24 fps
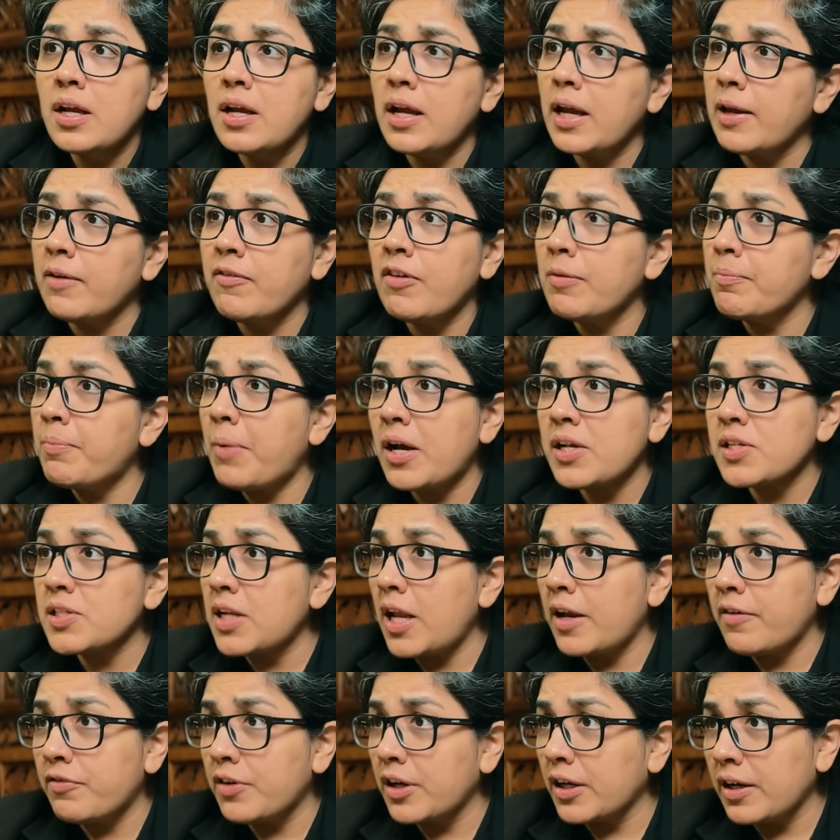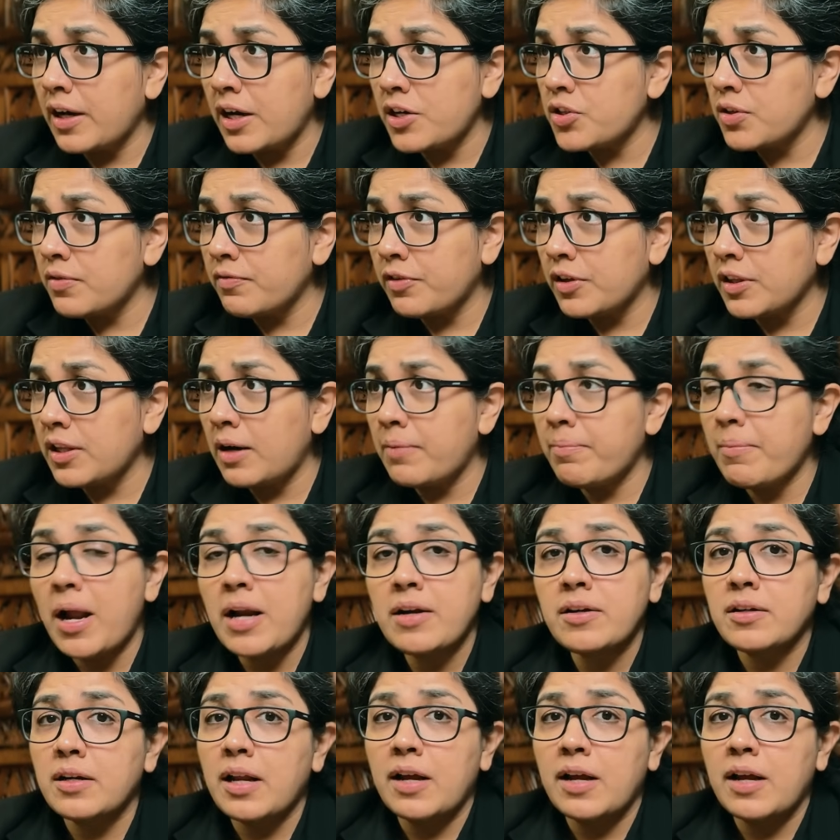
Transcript: Even past life regression, for that matter. I